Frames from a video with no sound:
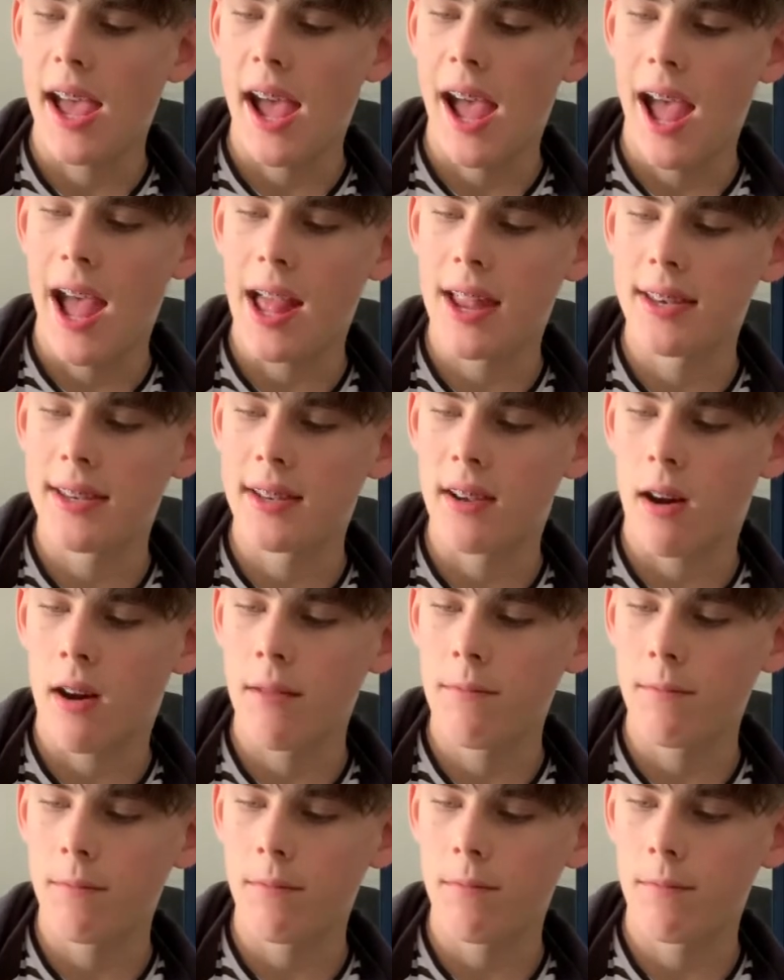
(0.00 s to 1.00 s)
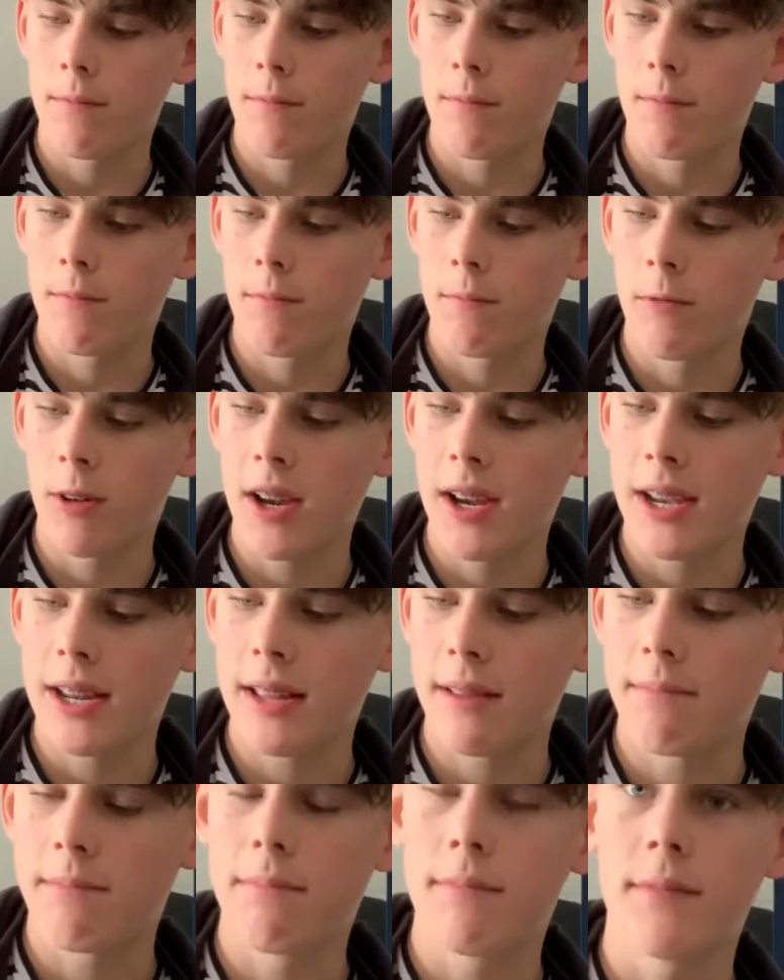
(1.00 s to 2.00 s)
and I'm
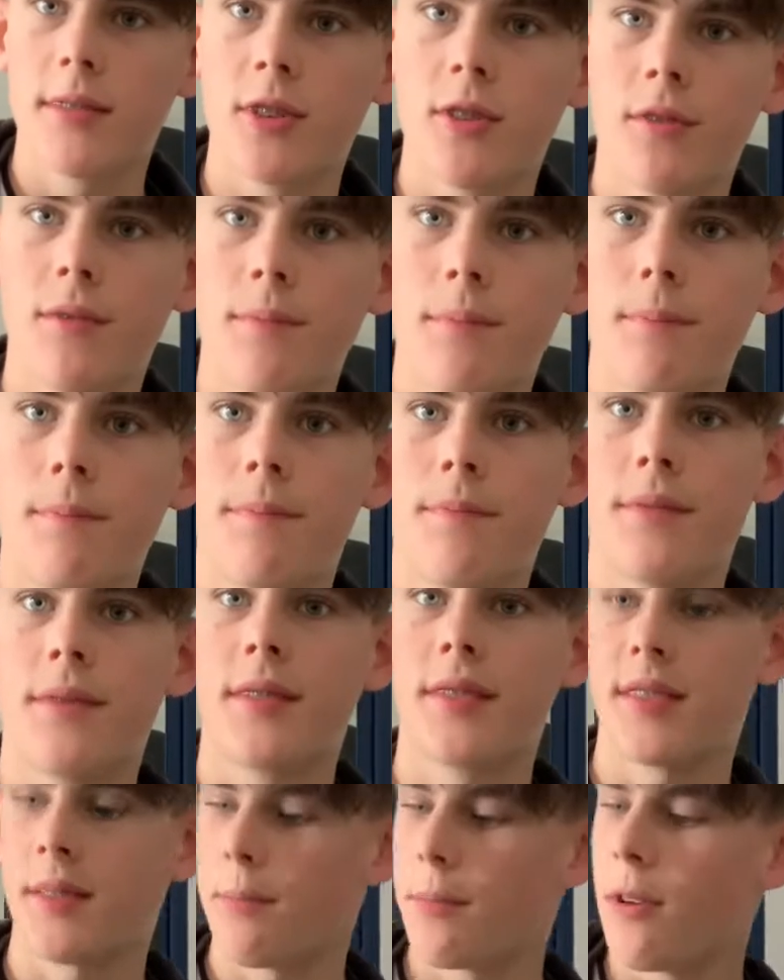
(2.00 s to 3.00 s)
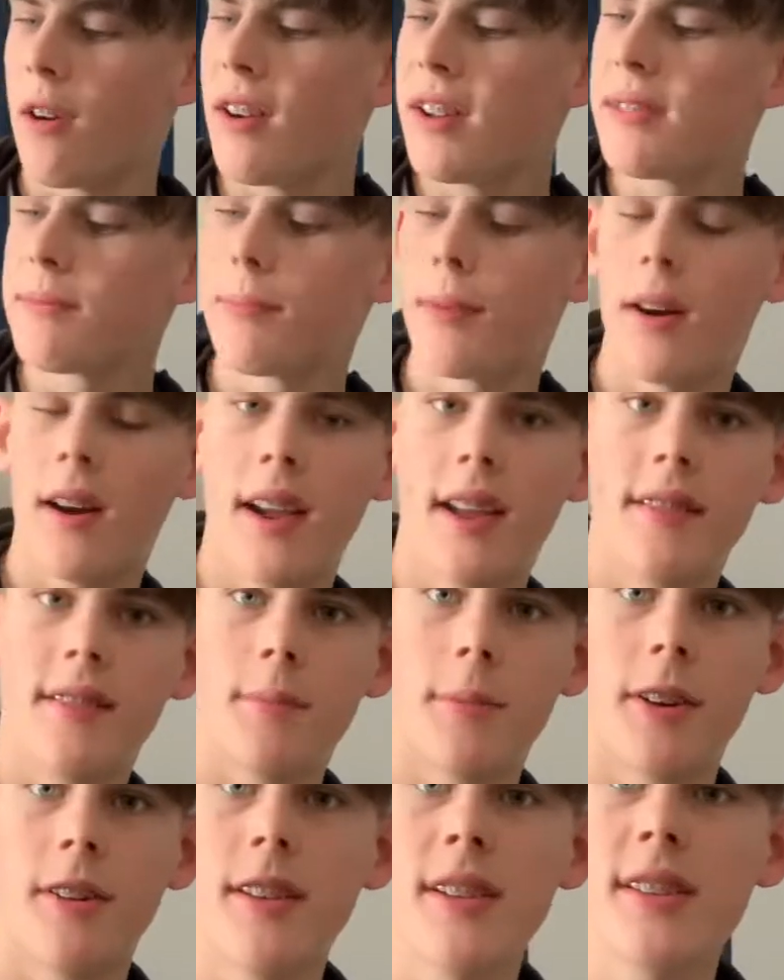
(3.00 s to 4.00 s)
really sort of surprised by it,
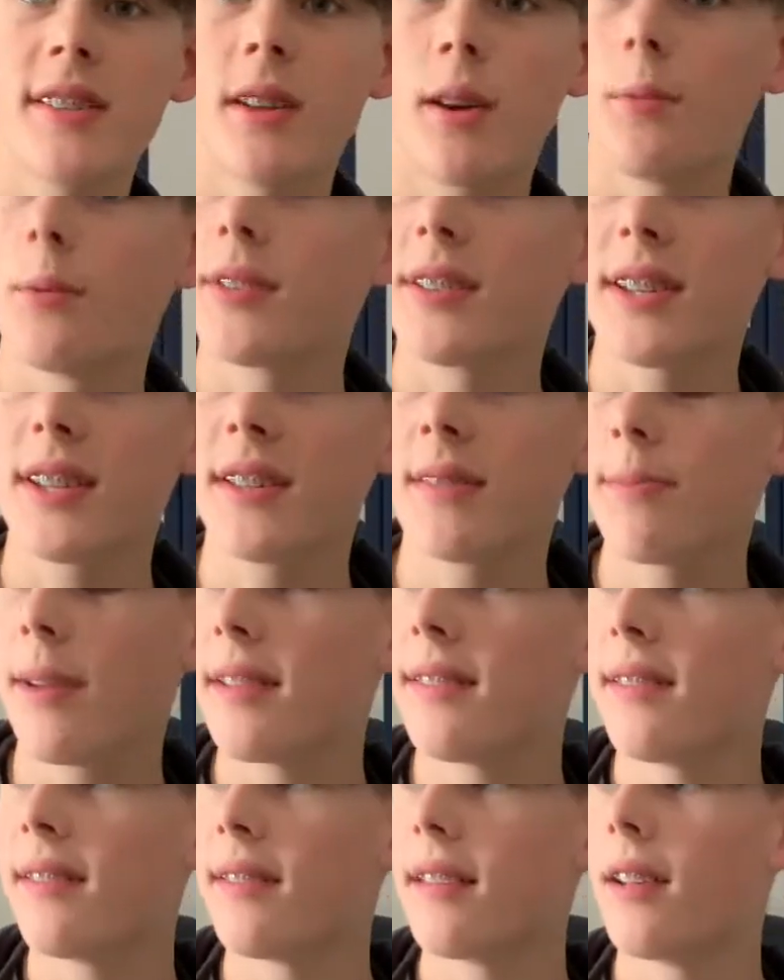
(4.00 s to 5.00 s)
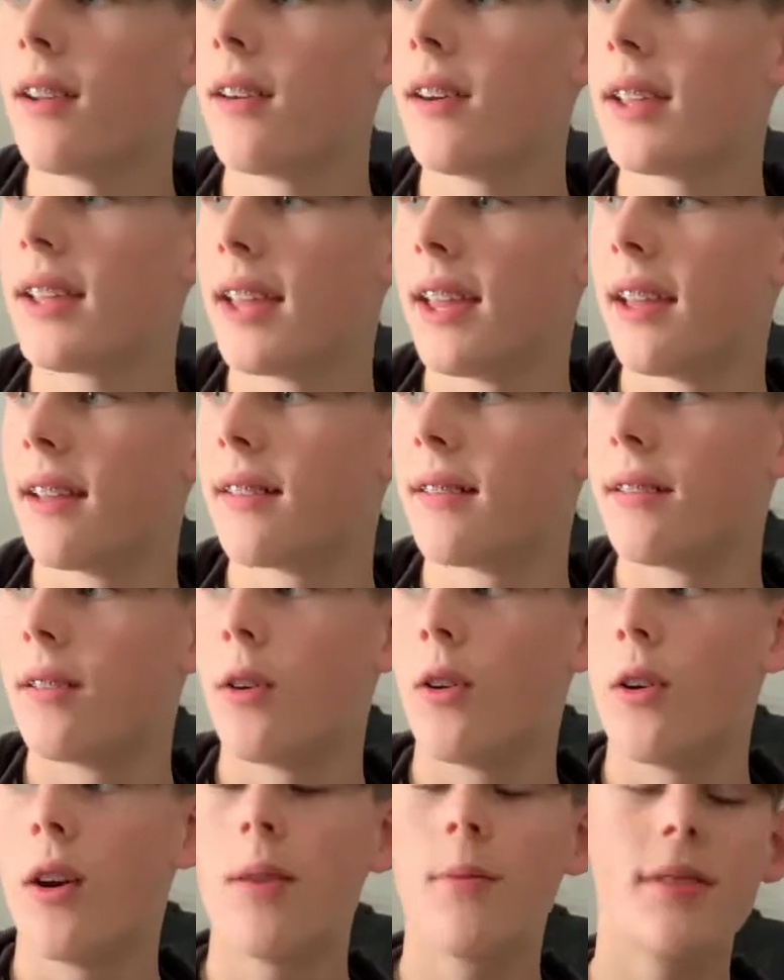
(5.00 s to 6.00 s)
to be honest. I wasn't expecting to like it,
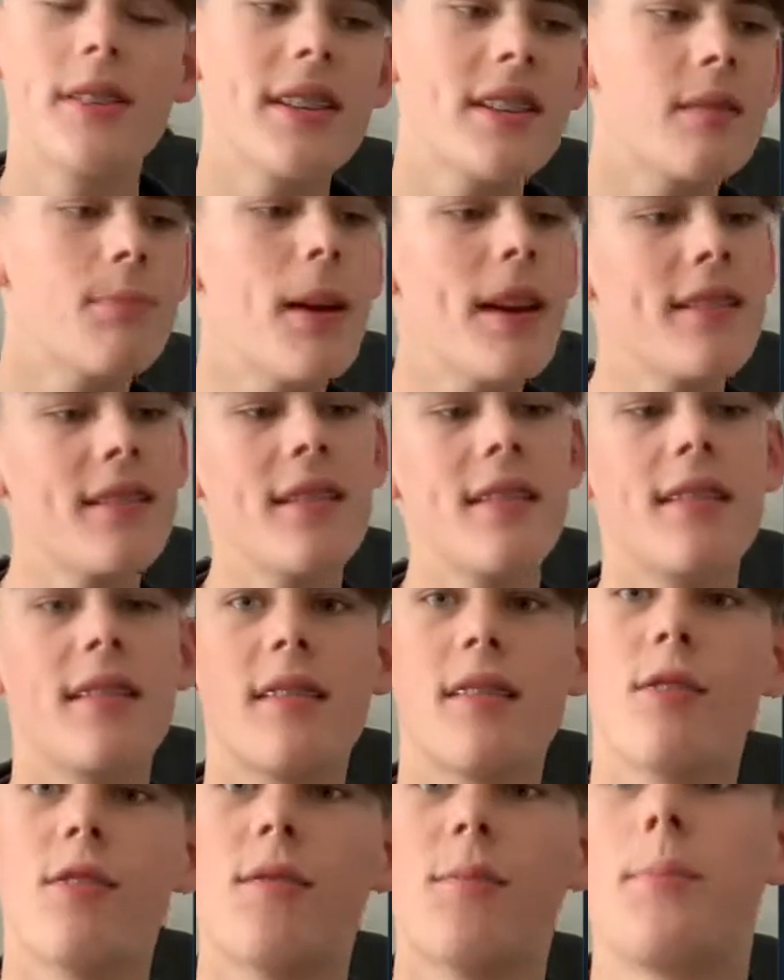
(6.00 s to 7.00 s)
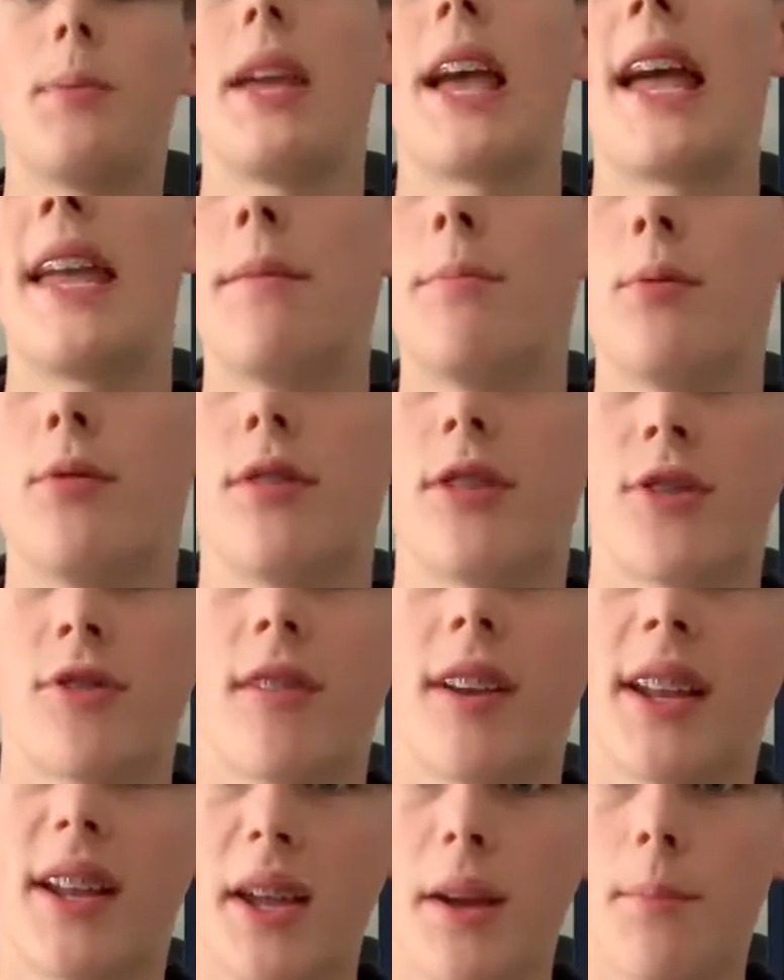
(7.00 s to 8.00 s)
or I was expecting to sort of be able to
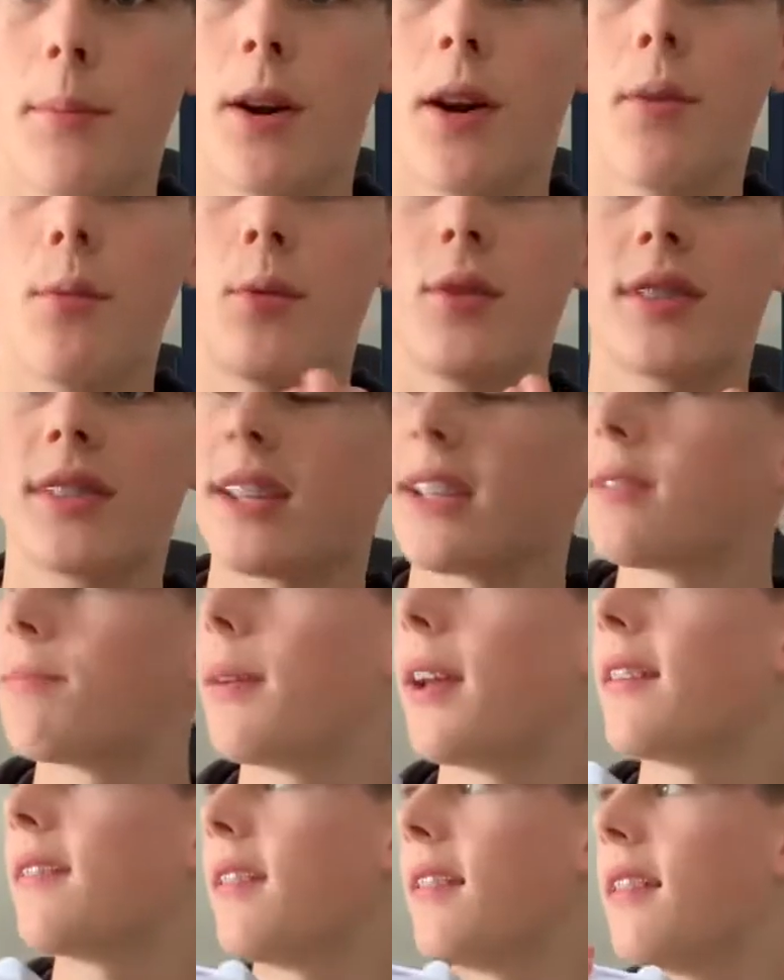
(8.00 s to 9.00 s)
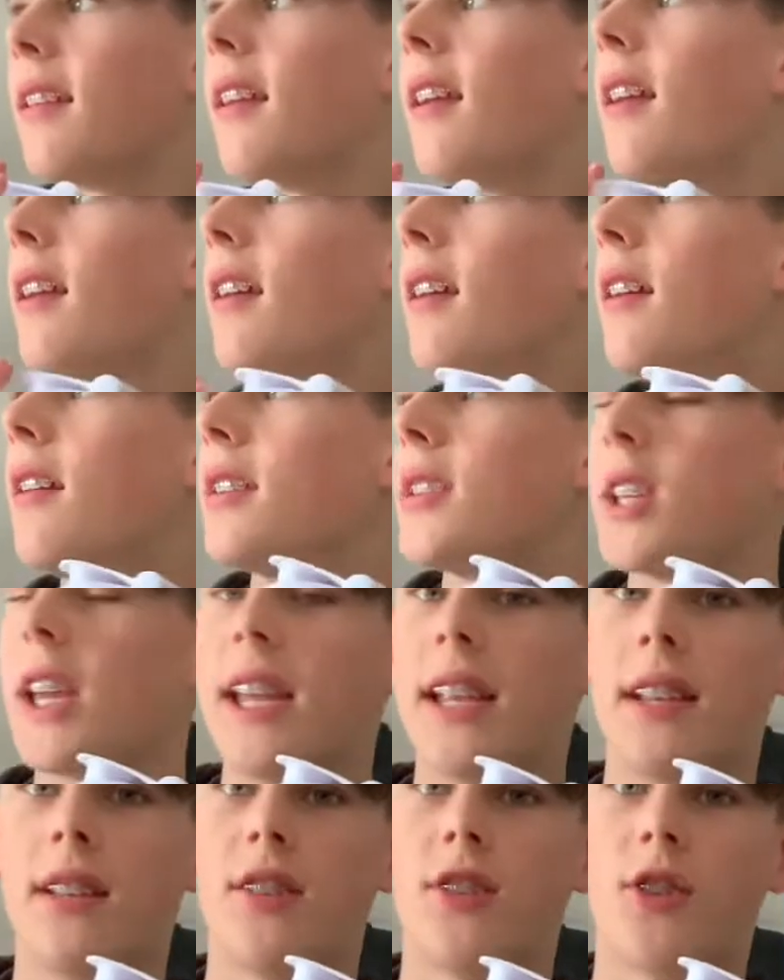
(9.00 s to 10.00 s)
drink it, but I wasn't expecting to
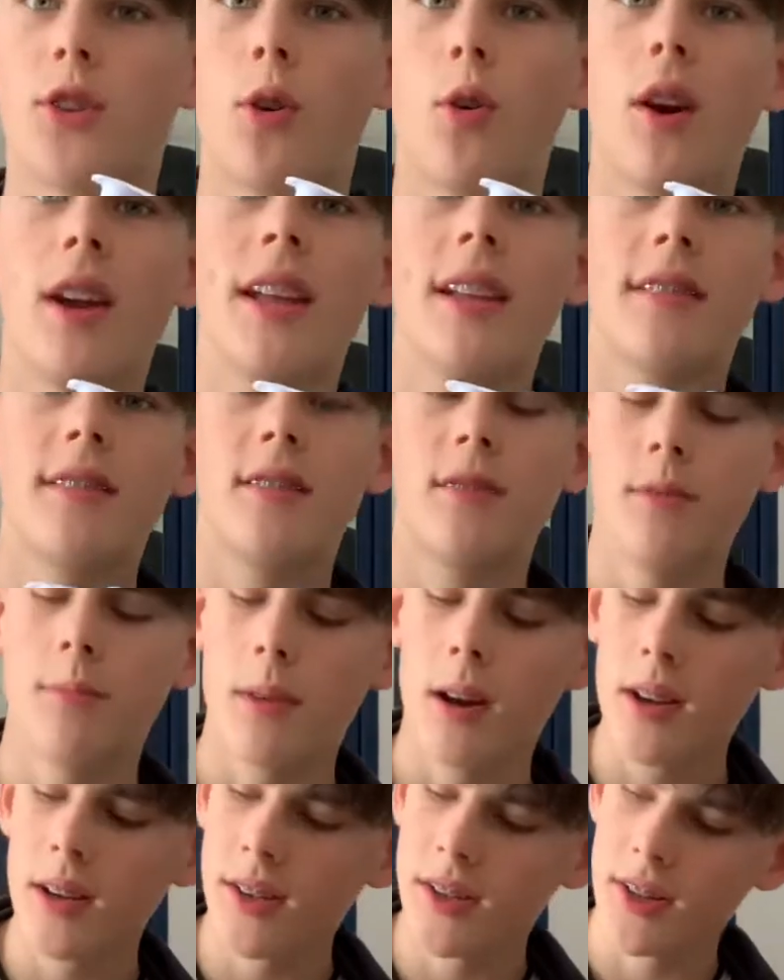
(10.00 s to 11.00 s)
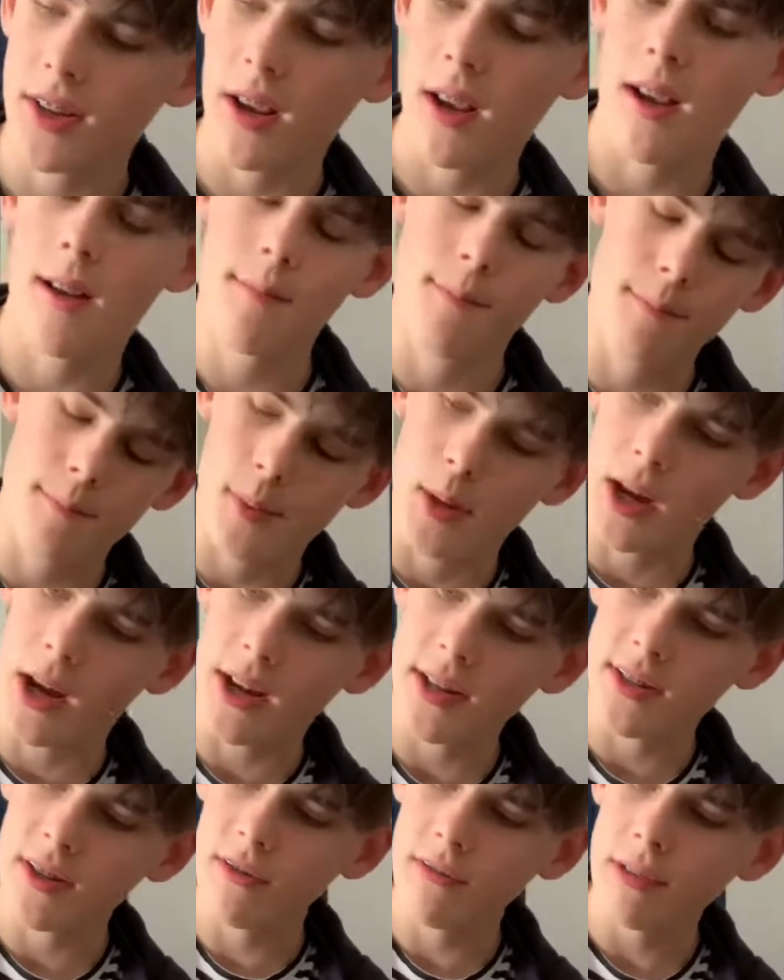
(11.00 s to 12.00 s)
enjoy it too much. But
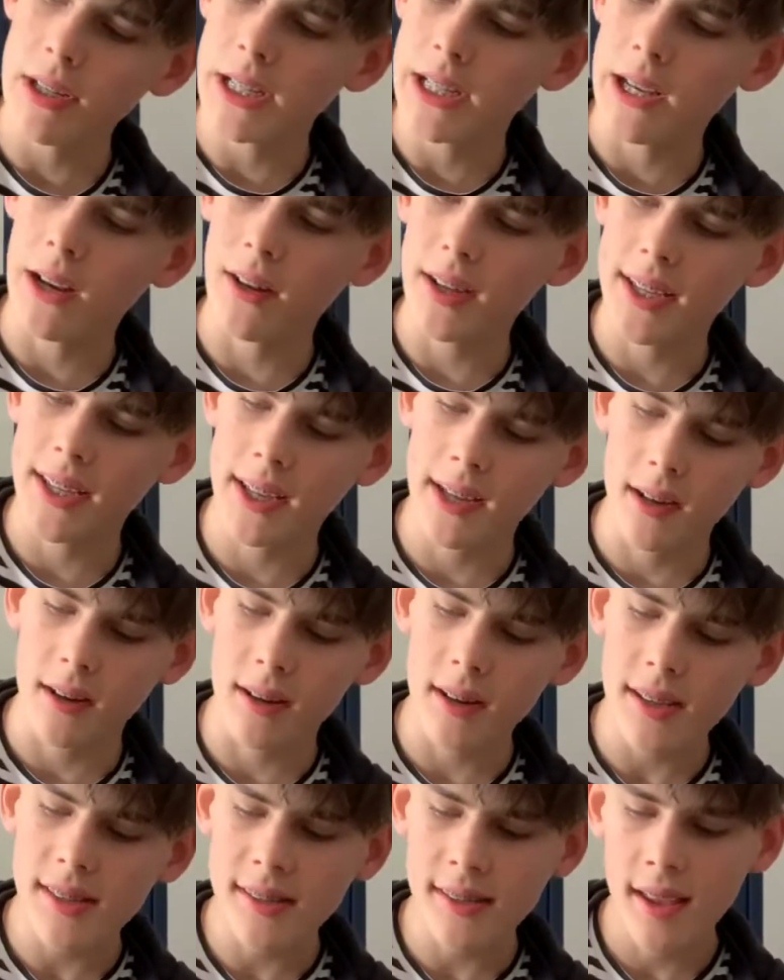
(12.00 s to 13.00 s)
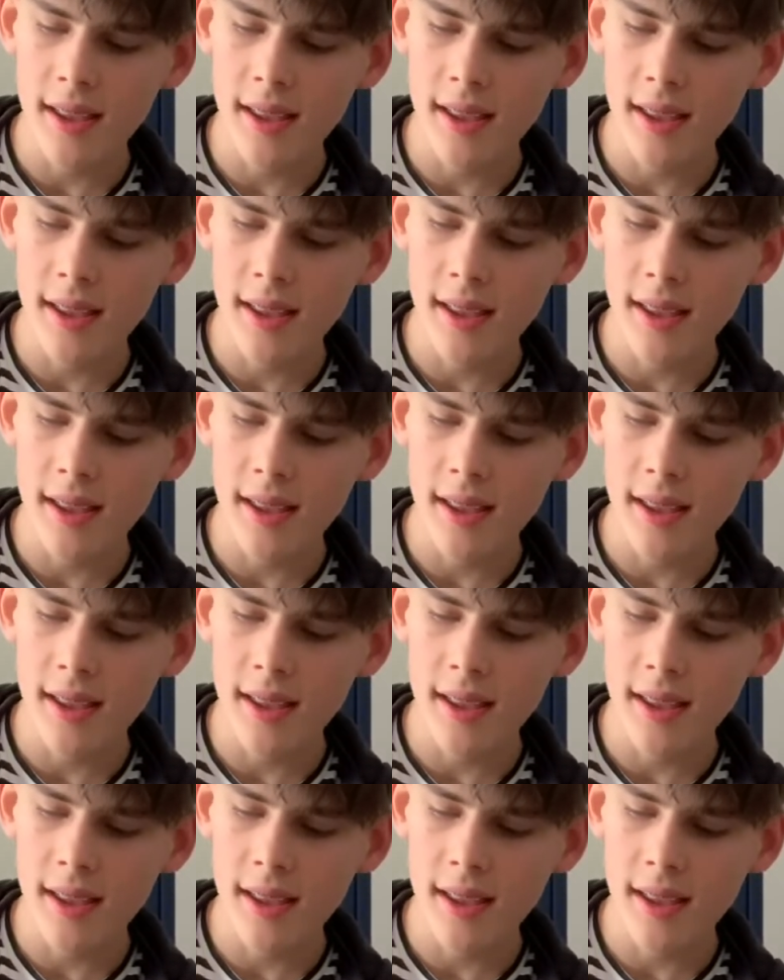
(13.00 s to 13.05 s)
I do really like it, guys.